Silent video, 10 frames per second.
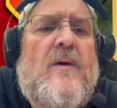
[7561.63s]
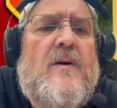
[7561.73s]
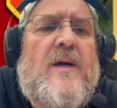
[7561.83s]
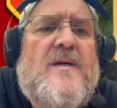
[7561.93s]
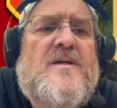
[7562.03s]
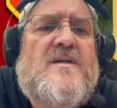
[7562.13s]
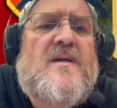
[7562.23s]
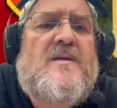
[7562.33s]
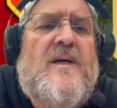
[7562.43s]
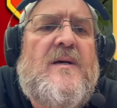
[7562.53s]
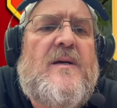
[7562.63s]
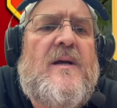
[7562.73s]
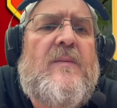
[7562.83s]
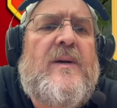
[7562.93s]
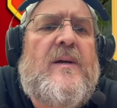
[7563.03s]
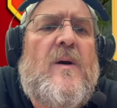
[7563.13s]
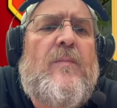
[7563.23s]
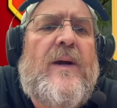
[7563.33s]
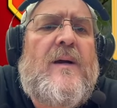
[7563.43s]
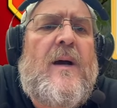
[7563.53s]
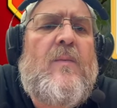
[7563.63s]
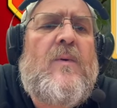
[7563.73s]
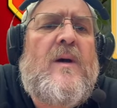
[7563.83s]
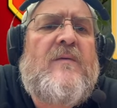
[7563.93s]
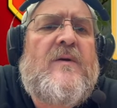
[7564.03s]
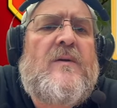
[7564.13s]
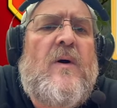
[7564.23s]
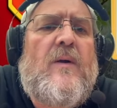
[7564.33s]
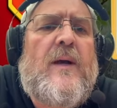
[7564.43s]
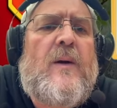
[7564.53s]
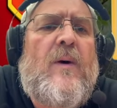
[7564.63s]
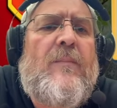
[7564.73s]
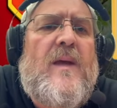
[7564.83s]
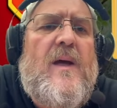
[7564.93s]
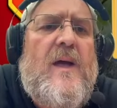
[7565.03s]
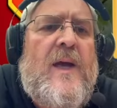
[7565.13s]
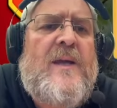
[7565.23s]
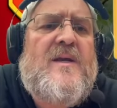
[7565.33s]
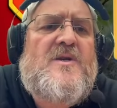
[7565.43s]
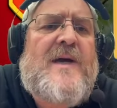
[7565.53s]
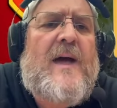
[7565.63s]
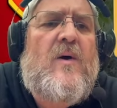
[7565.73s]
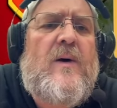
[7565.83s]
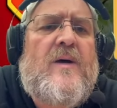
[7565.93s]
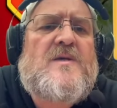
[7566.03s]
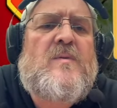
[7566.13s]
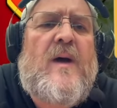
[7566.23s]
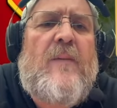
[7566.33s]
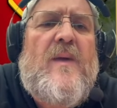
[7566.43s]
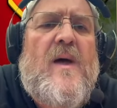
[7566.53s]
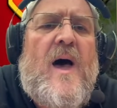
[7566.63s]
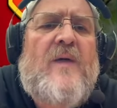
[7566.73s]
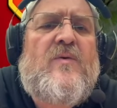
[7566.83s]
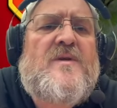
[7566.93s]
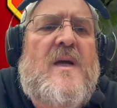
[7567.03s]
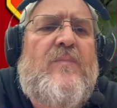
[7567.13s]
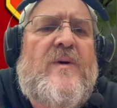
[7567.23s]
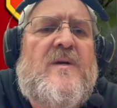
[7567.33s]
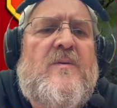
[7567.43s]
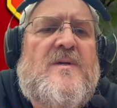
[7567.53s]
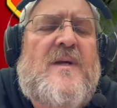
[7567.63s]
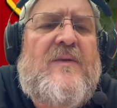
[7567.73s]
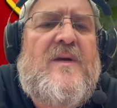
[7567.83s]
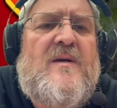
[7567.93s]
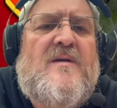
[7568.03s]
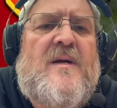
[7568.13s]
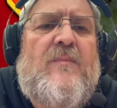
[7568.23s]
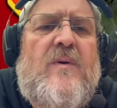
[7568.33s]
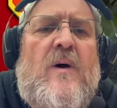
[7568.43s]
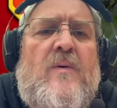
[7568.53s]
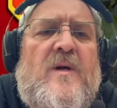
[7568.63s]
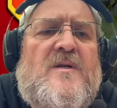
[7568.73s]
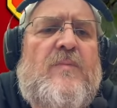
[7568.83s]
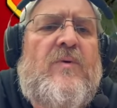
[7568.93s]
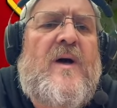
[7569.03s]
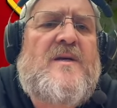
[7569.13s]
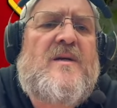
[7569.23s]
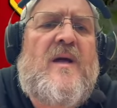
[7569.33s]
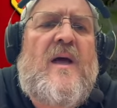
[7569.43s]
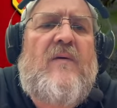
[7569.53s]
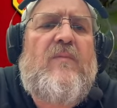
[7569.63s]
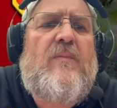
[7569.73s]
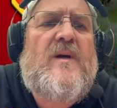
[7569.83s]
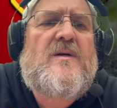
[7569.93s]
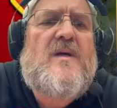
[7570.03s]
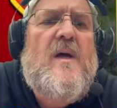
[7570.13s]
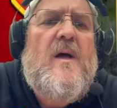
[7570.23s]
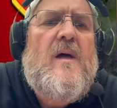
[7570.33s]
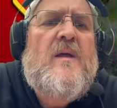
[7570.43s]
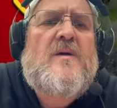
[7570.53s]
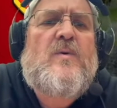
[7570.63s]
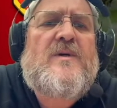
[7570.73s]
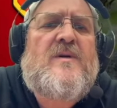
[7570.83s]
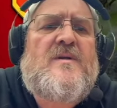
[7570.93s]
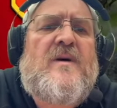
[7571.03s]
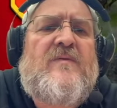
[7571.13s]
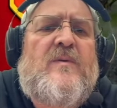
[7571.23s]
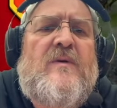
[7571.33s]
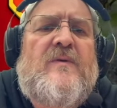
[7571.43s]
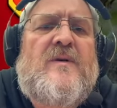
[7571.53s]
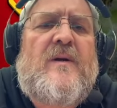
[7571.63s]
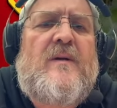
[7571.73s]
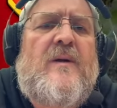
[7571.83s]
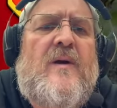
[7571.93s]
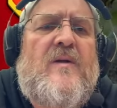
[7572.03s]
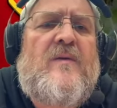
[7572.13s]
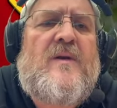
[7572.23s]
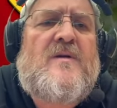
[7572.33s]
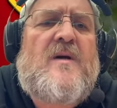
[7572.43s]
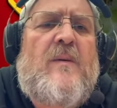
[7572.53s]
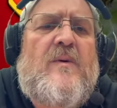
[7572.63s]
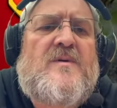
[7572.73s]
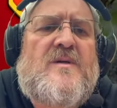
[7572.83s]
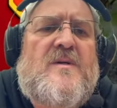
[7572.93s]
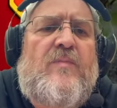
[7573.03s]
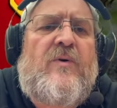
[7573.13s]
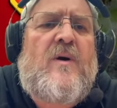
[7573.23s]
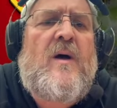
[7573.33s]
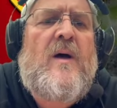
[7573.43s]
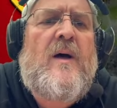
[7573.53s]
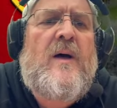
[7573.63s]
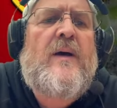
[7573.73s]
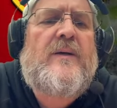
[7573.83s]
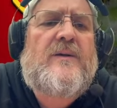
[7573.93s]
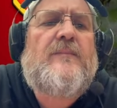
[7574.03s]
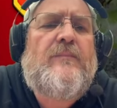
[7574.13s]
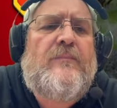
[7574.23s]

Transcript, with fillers: Okay, says Katina. Let me go back up. Where have you got that one? In the chat or elsewhere? I thought the St. Peter was nothing in December, only a surprise, and I have missed. There's always on the 10th, 21st, like the only thing this time it was a surprise.